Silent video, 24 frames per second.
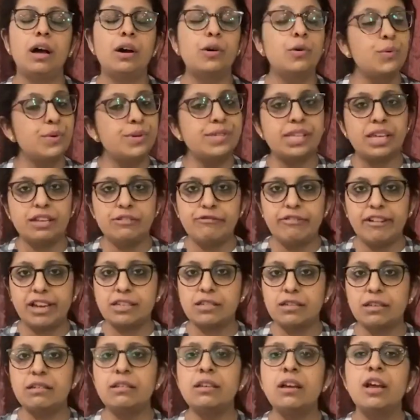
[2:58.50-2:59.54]
who is
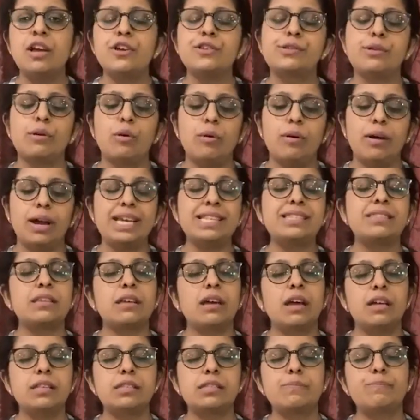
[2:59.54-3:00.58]
infected. So
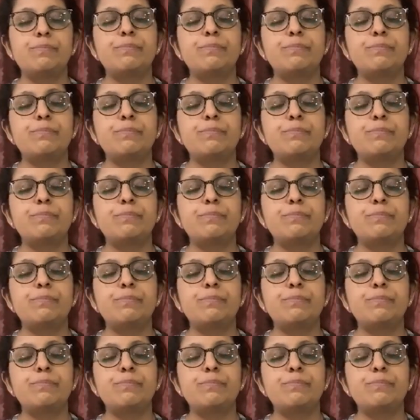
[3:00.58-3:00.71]
it's